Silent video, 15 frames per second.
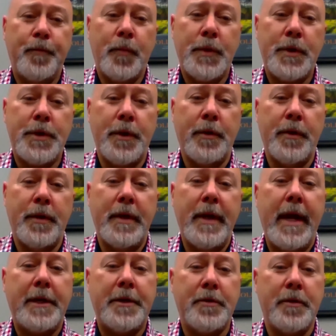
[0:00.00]
so the
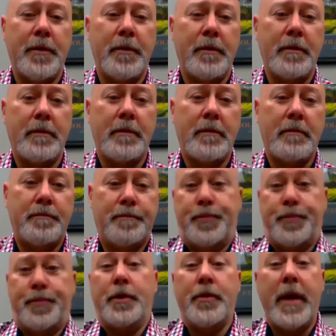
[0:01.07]
natural
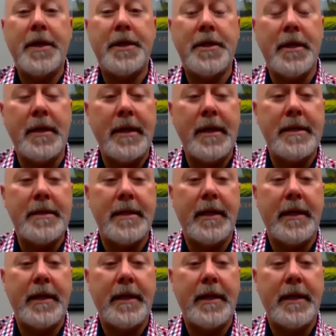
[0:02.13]
progression is